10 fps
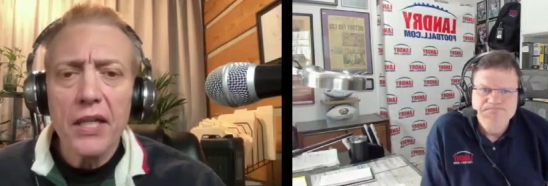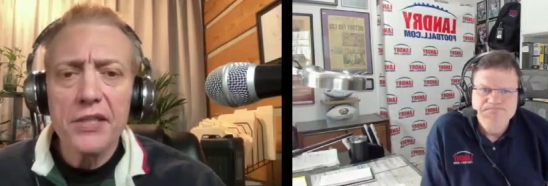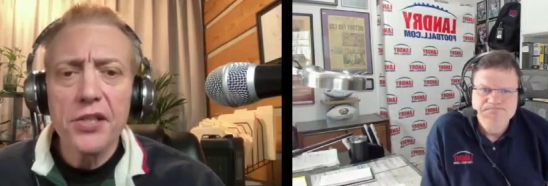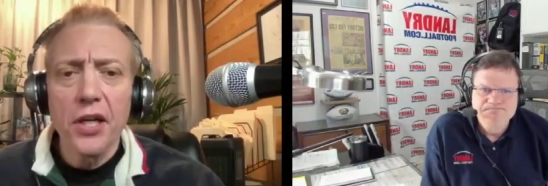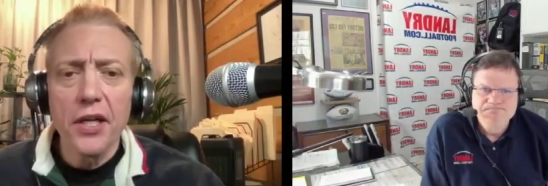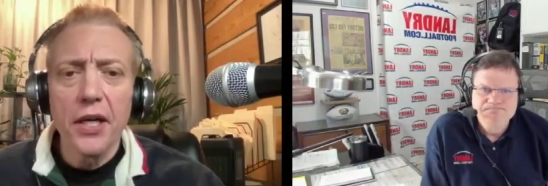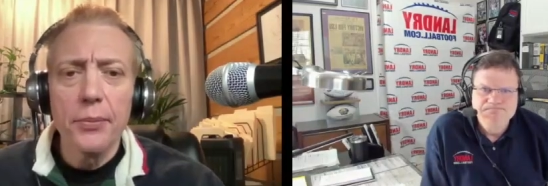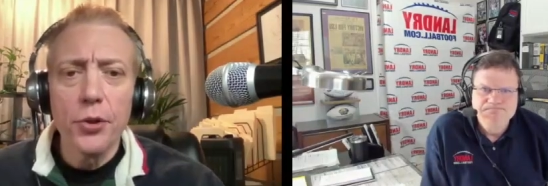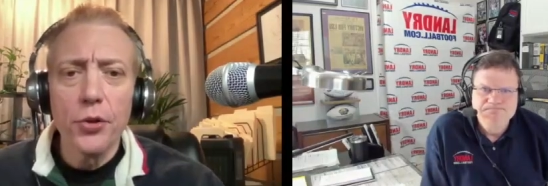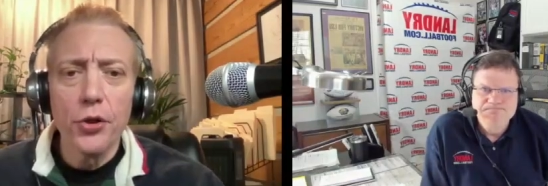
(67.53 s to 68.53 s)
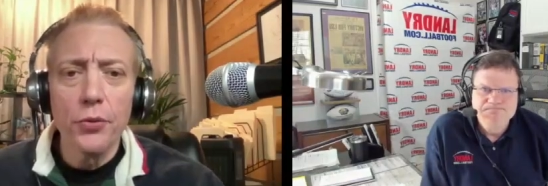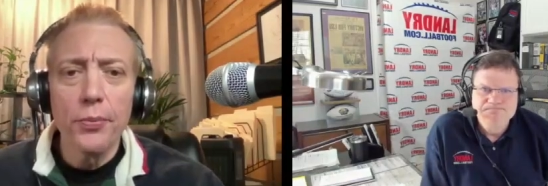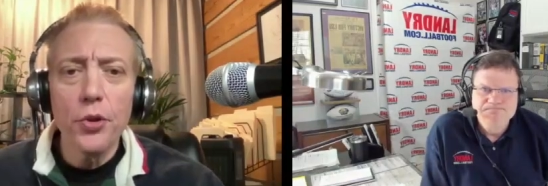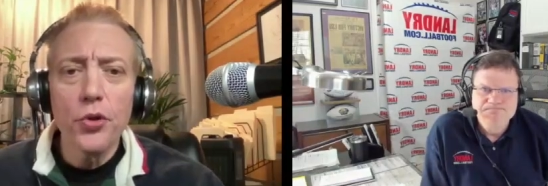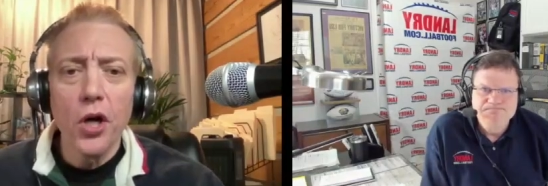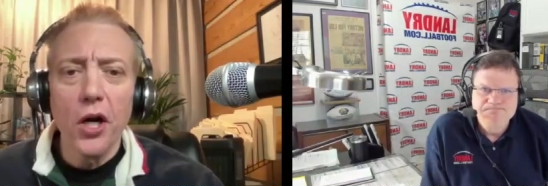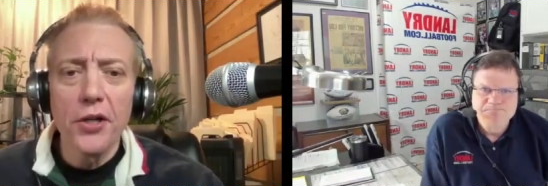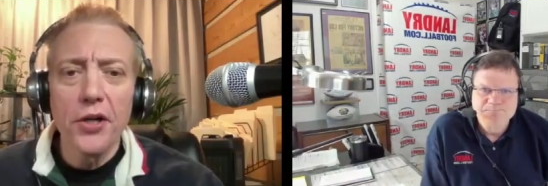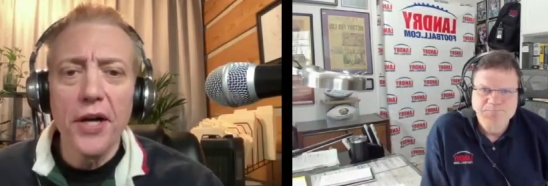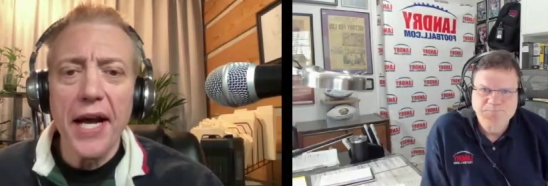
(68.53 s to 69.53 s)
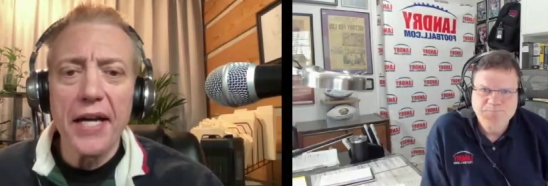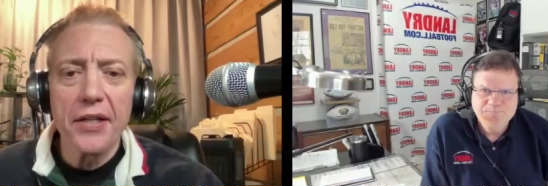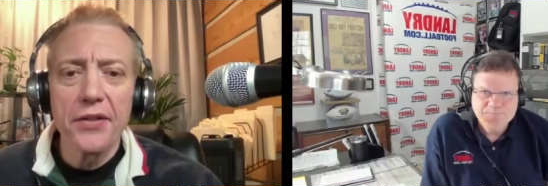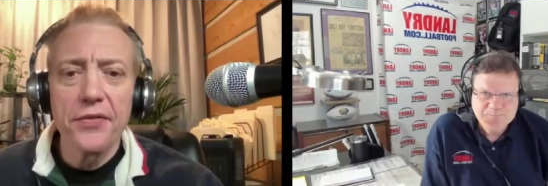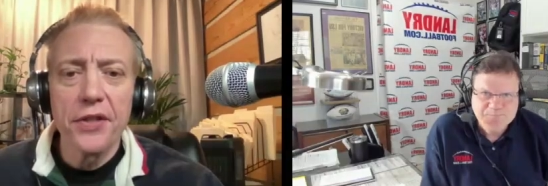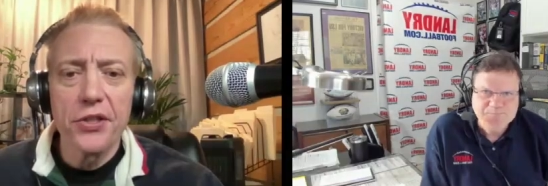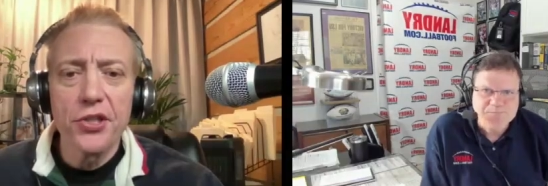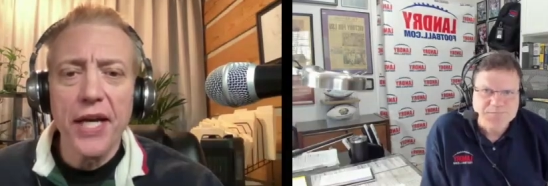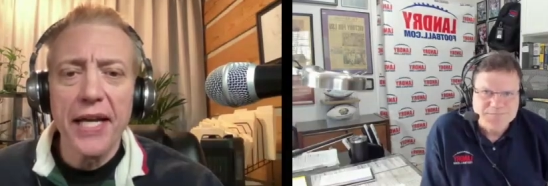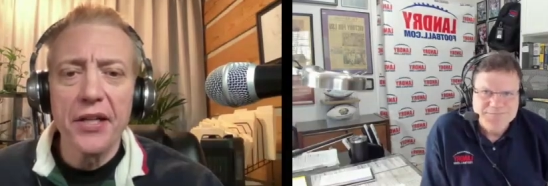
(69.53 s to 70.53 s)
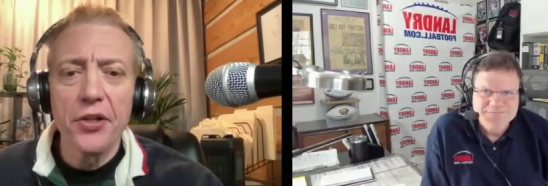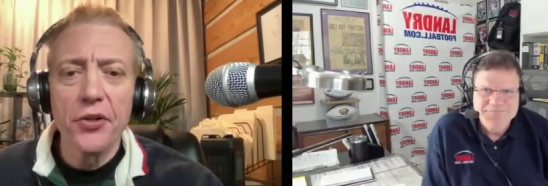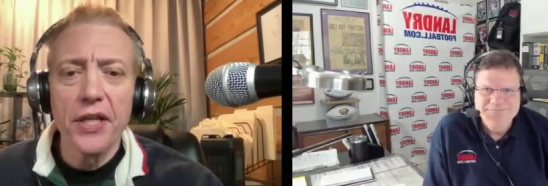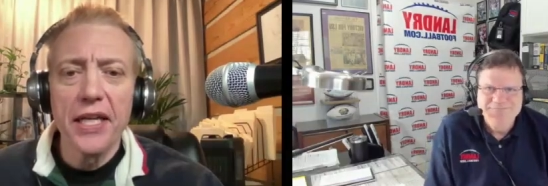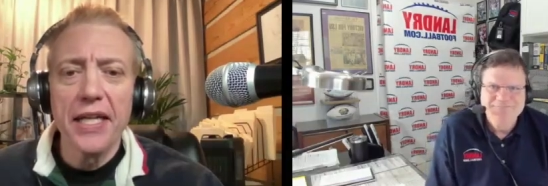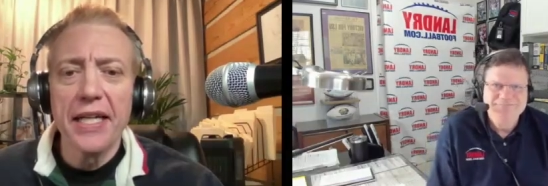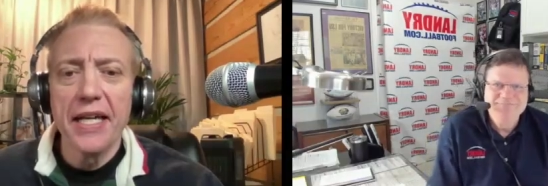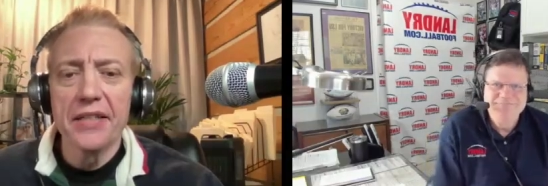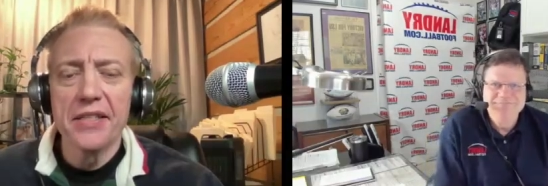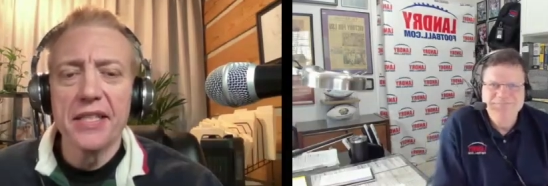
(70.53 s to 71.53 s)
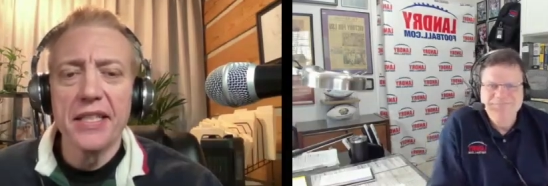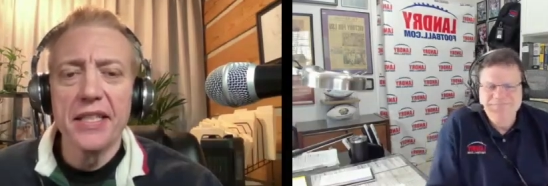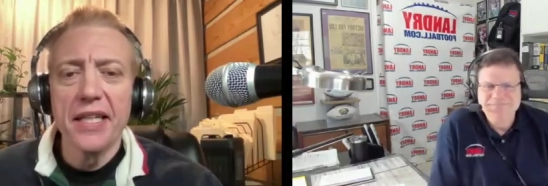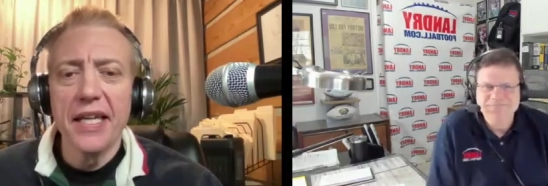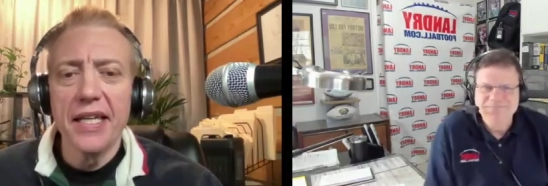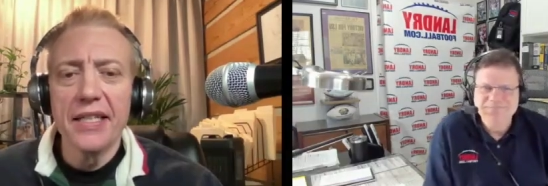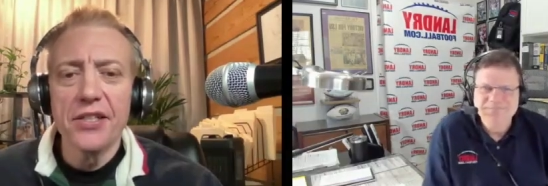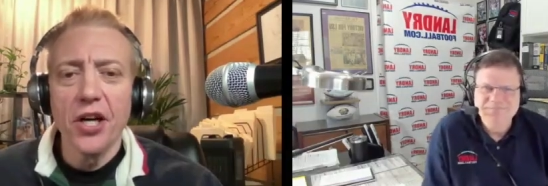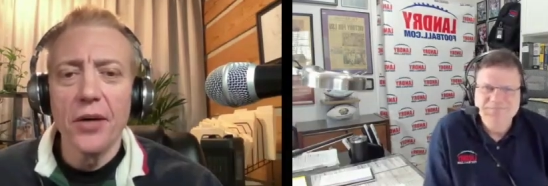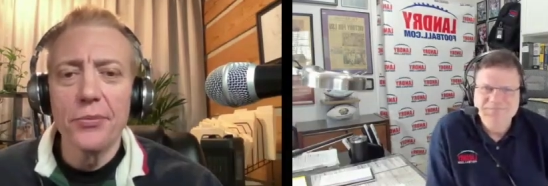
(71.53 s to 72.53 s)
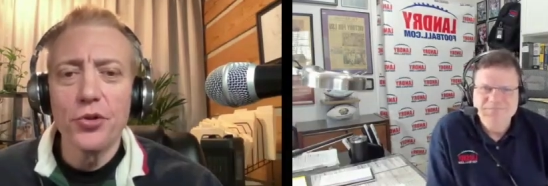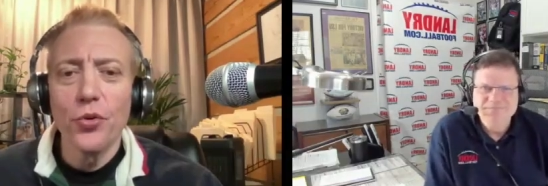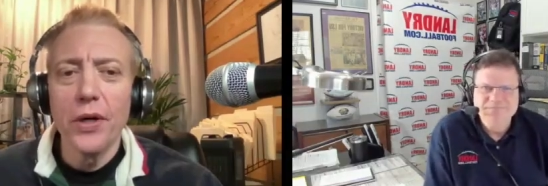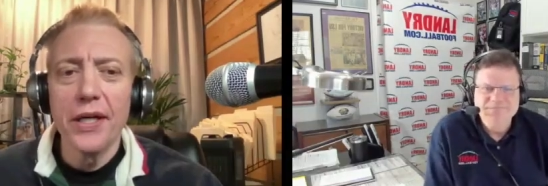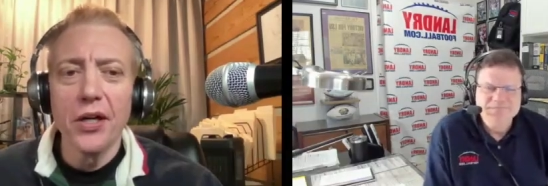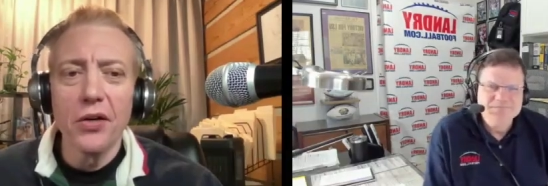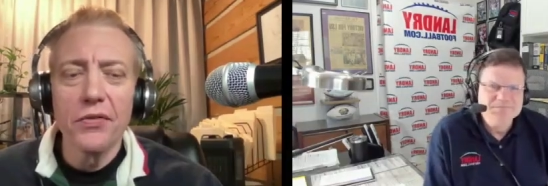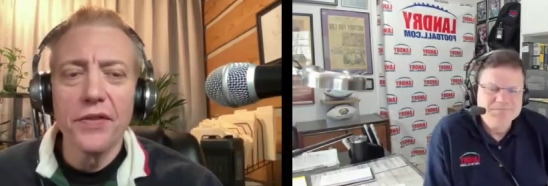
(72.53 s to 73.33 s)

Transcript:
Speaker 1: let's talk uh, Boo Hoo. Boo Carter out of uh, Chattanooga announcing a top 12.